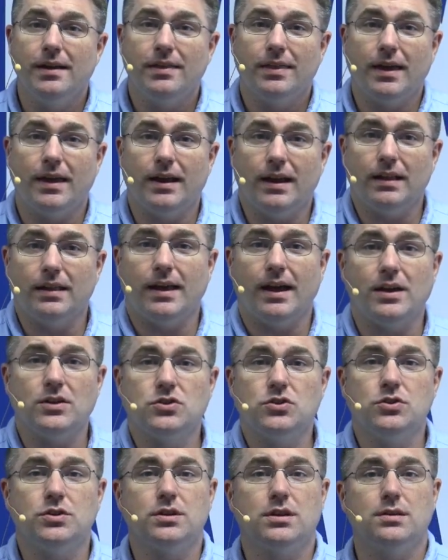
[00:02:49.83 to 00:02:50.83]
that
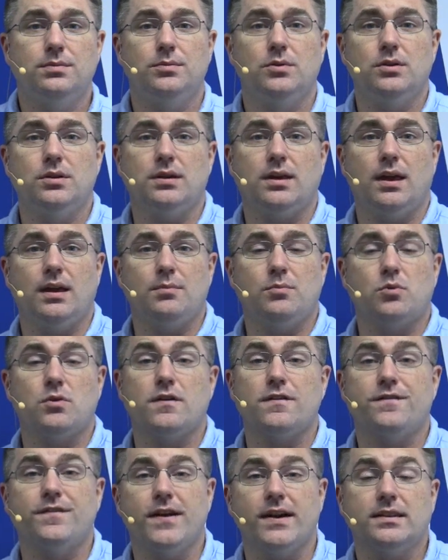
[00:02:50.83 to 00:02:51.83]
allows you to communicate
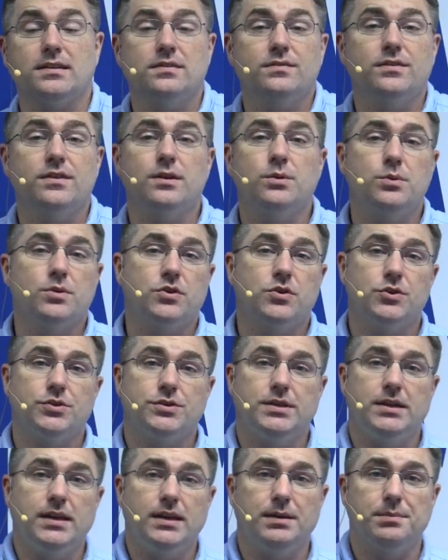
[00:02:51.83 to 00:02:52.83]
more effectively with your
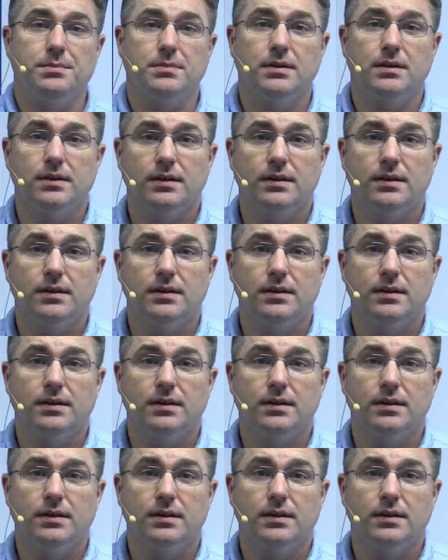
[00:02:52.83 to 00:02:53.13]
team.